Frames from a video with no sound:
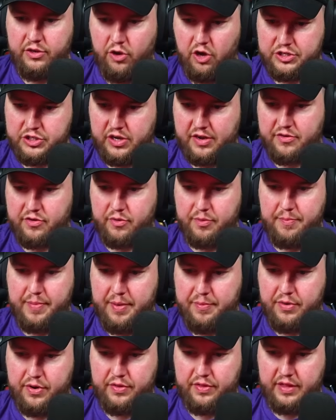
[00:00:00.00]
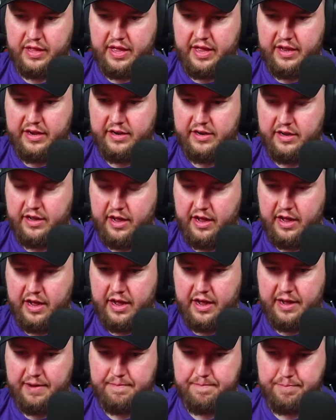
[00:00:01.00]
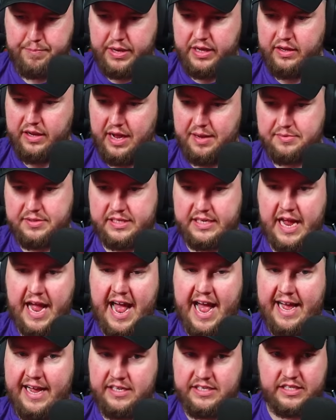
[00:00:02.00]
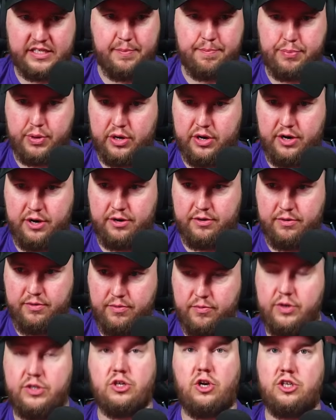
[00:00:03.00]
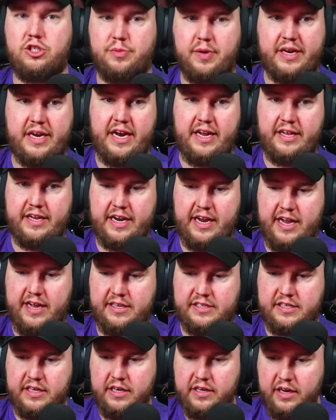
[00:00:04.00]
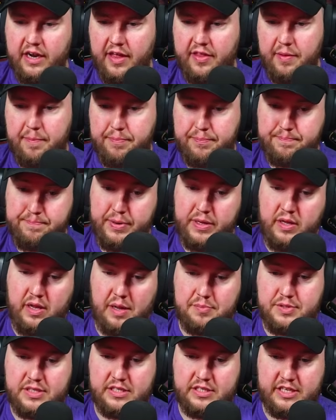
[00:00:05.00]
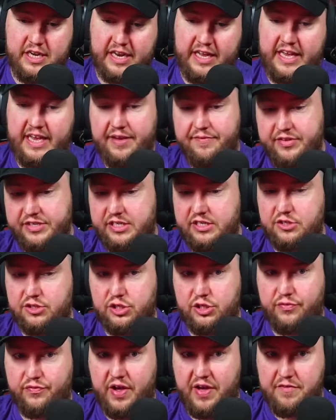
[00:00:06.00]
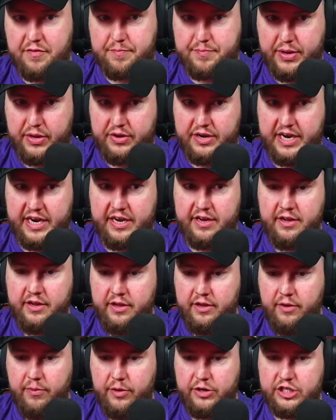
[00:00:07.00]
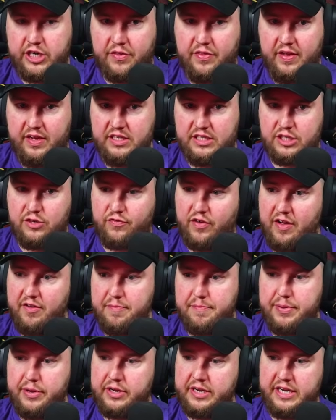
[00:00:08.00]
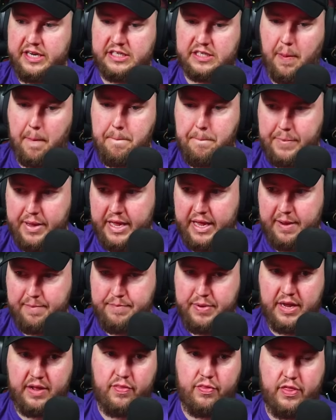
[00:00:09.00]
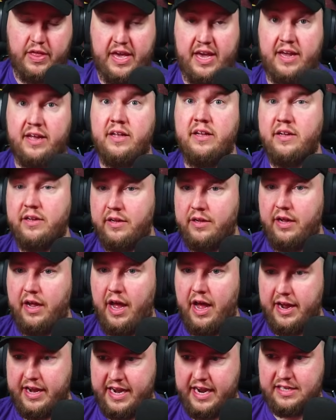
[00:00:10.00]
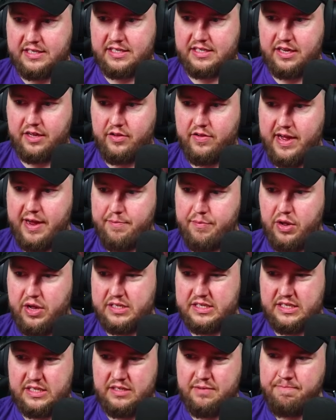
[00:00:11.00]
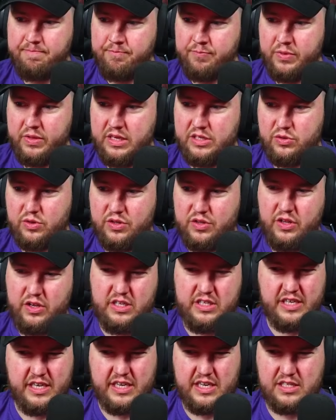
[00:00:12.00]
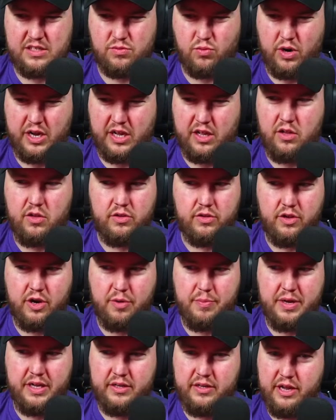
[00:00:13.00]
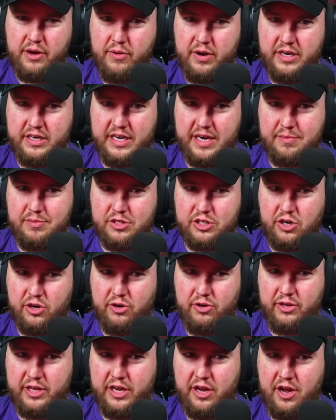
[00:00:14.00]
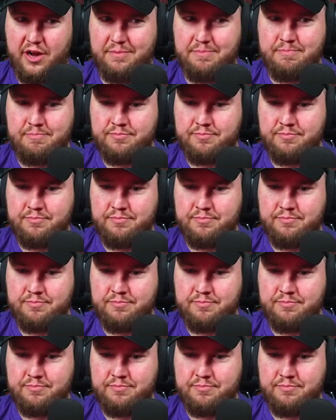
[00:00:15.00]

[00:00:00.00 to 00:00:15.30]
also have to remember that Pelops has the burn, which Ultimate Gaelic has, and then Pelops is going to give us the survivability, which I think survivability is a big thing against the clan boss. This one looks like it's running a little bit low on damage early on,